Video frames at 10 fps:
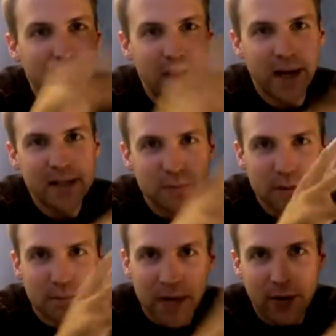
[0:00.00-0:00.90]
That's where
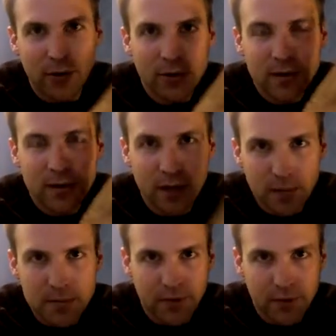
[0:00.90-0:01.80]
the power
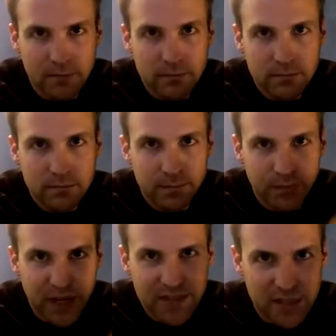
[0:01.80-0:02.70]
comes from.
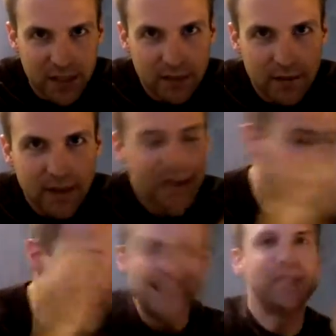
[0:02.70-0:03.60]
That's it.
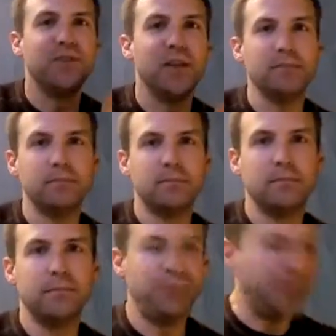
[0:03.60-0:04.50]
That's Vim.
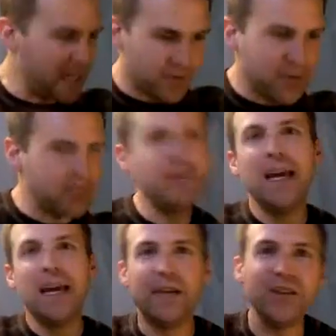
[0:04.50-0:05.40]
That's Vim.
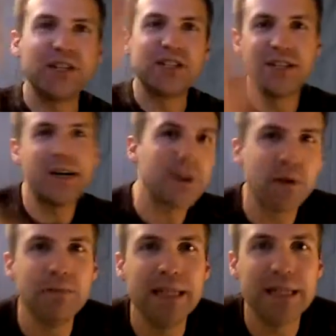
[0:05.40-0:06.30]
If you stuck
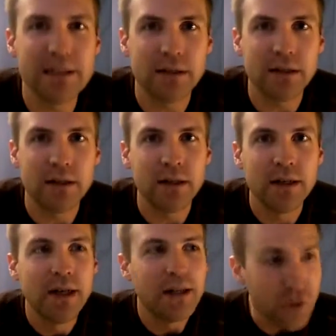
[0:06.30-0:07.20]
with me this long,
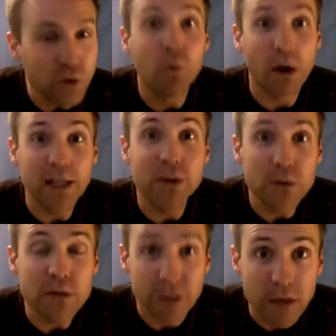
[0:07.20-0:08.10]
you want to
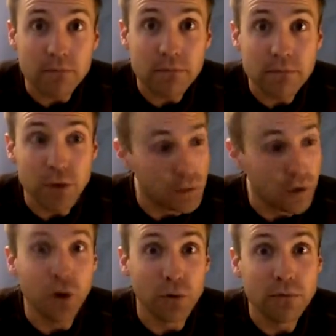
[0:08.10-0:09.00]
use Vim. You
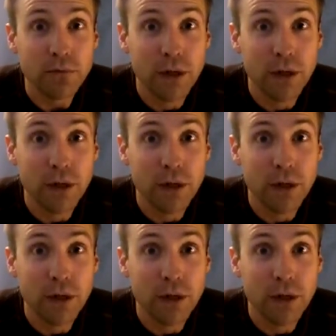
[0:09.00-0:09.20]
do.